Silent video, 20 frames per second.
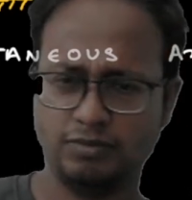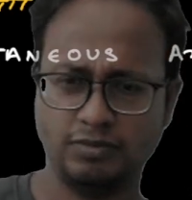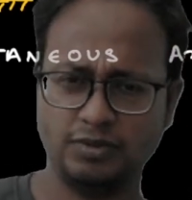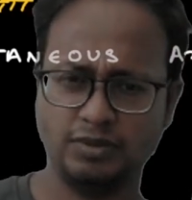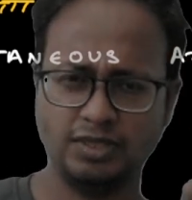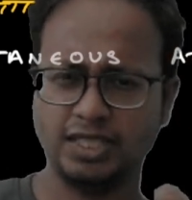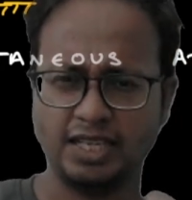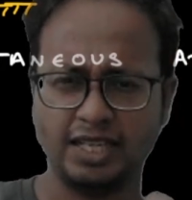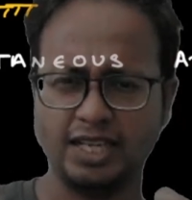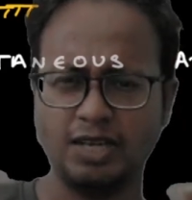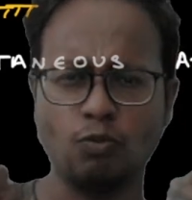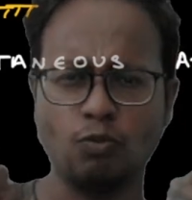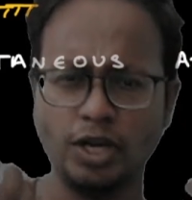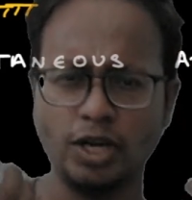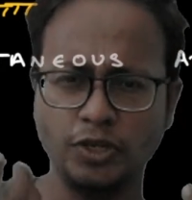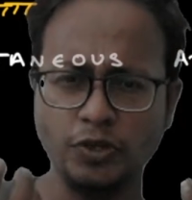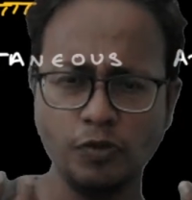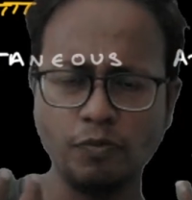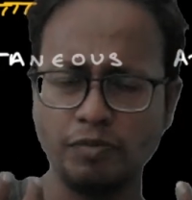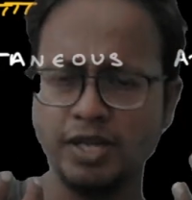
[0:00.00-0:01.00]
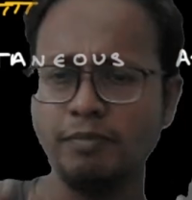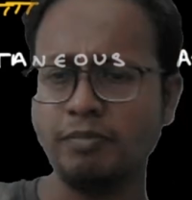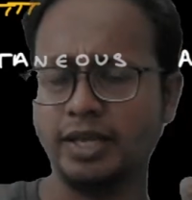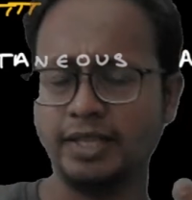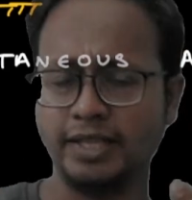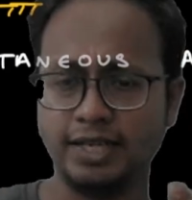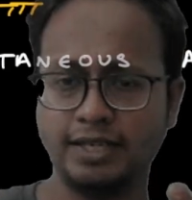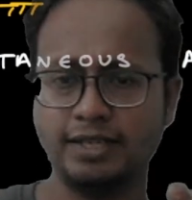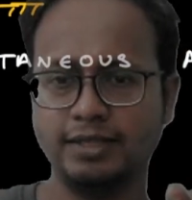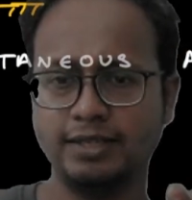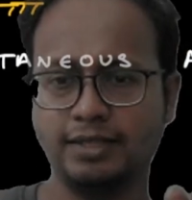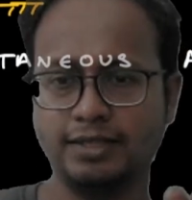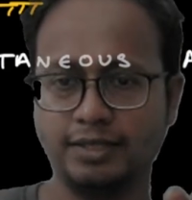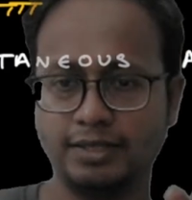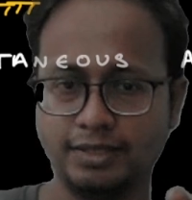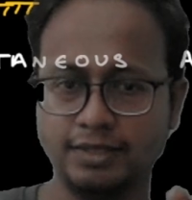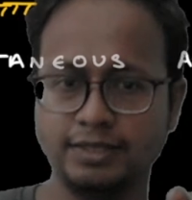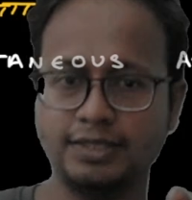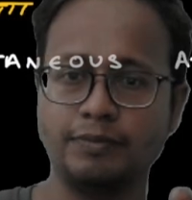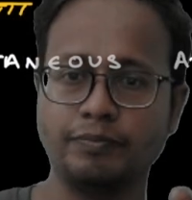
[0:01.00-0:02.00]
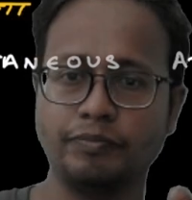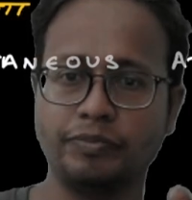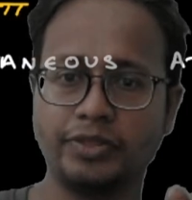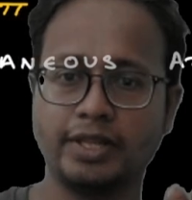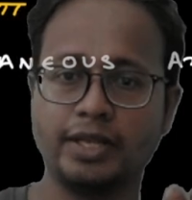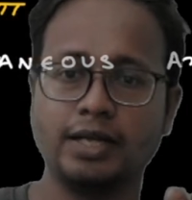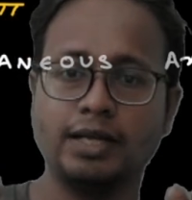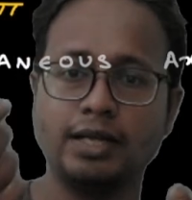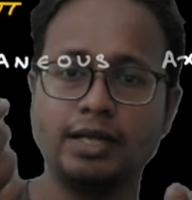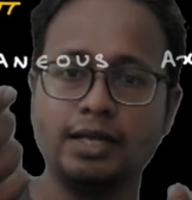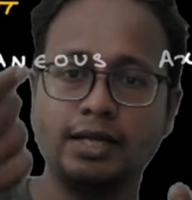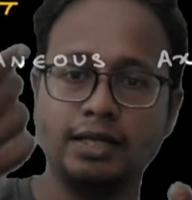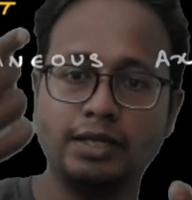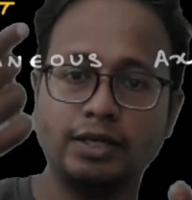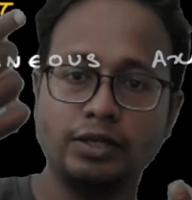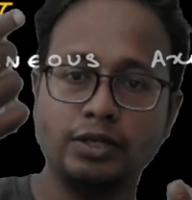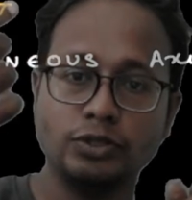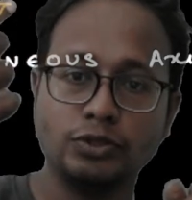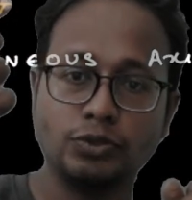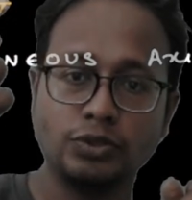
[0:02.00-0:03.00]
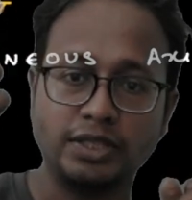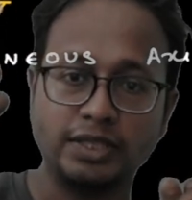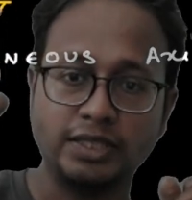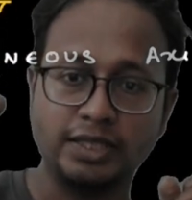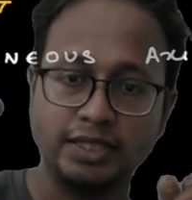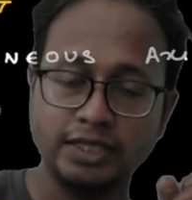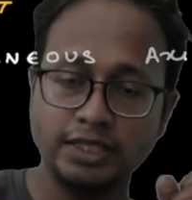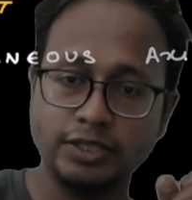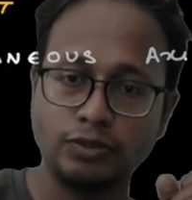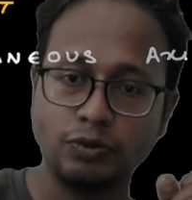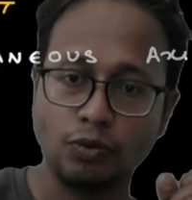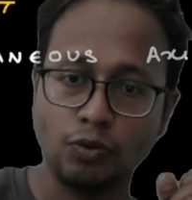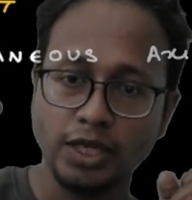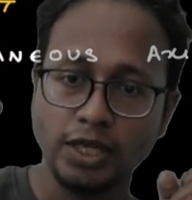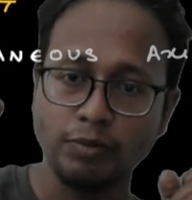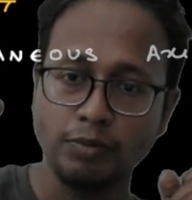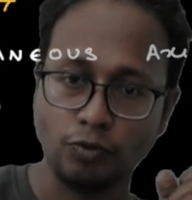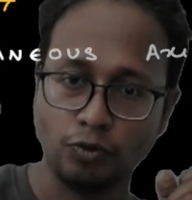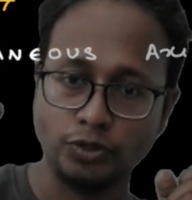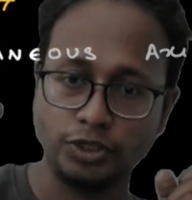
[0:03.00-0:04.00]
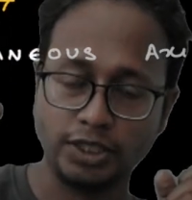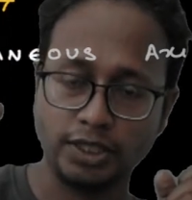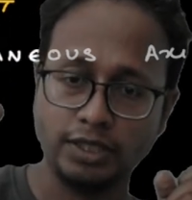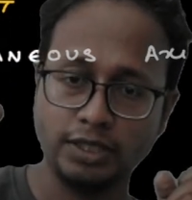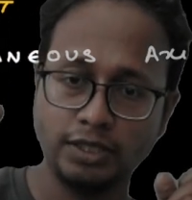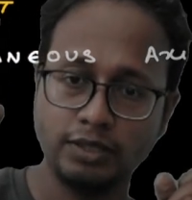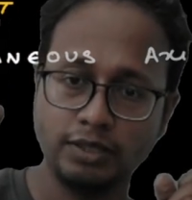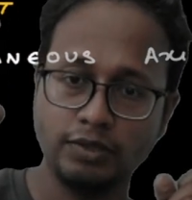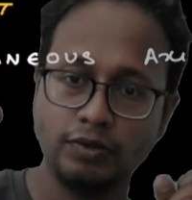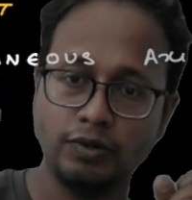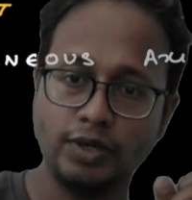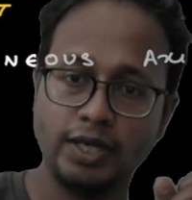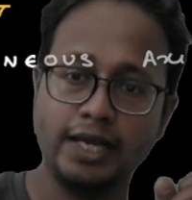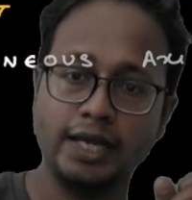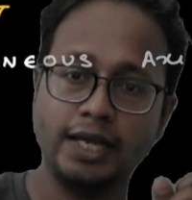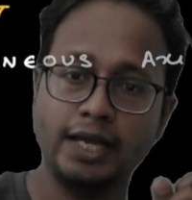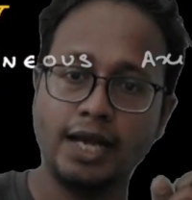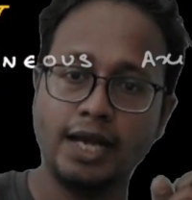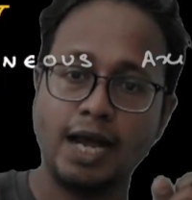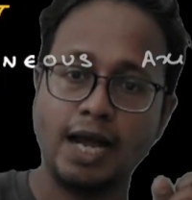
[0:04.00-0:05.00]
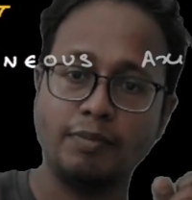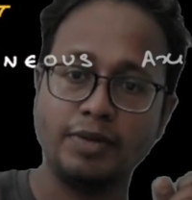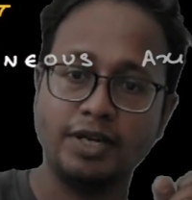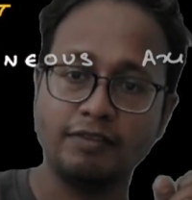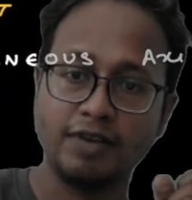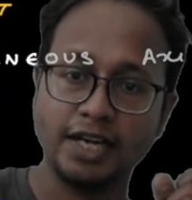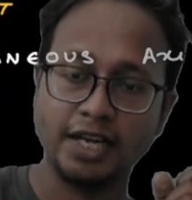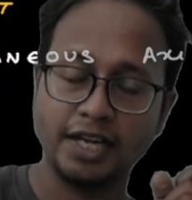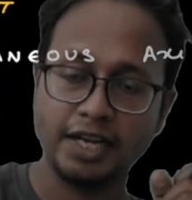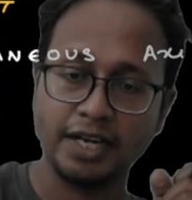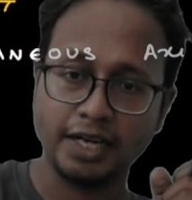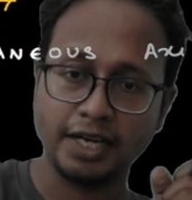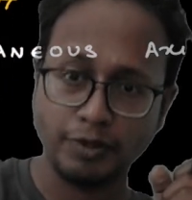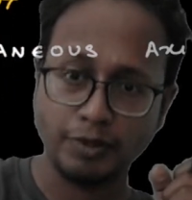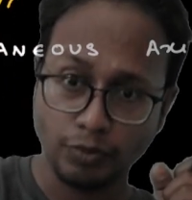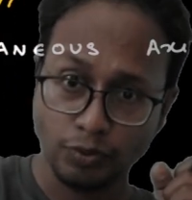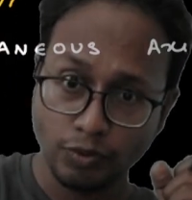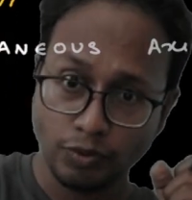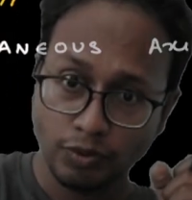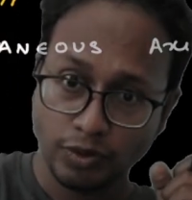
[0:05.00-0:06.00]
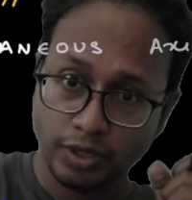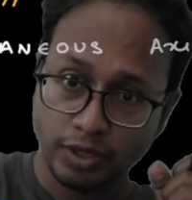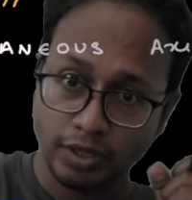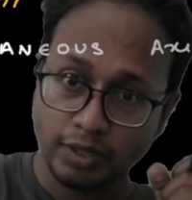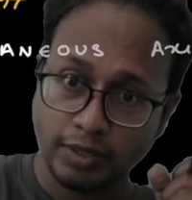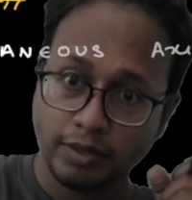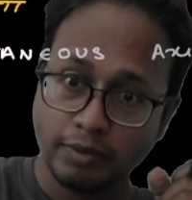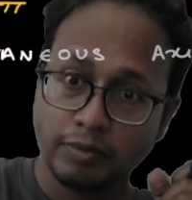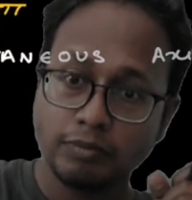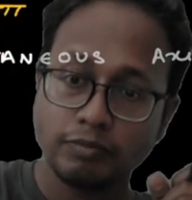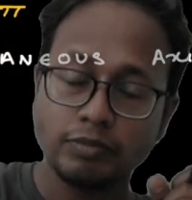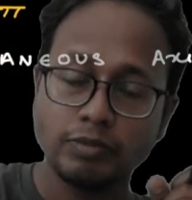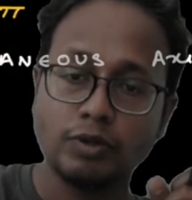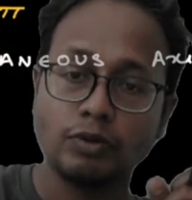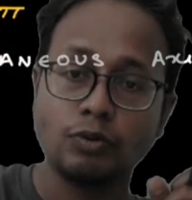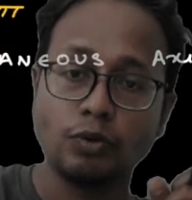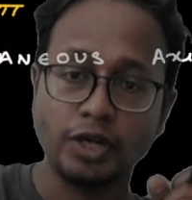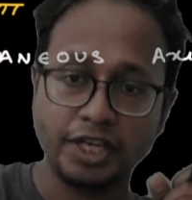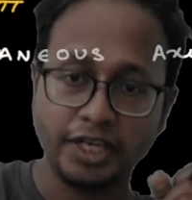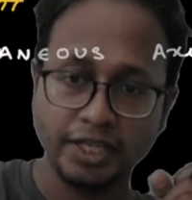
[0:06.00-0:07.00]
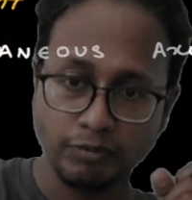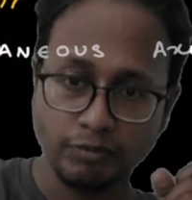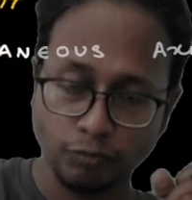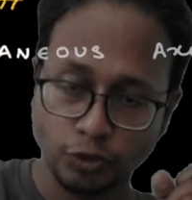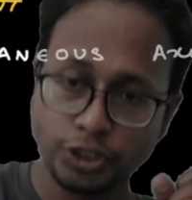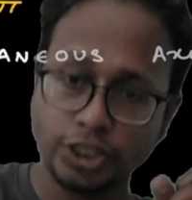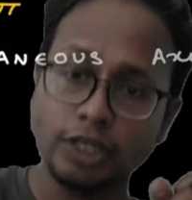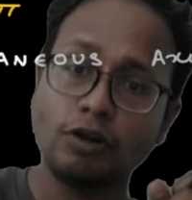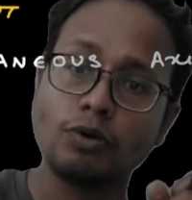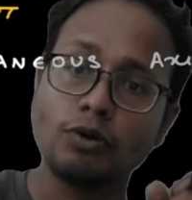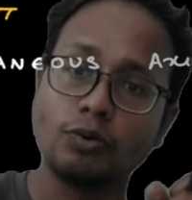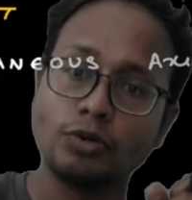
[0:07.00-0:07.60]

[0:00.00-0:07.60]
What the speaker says: So again, what do you mean by that? See, so this rolling motion, okay, I'm divided into rotating motion or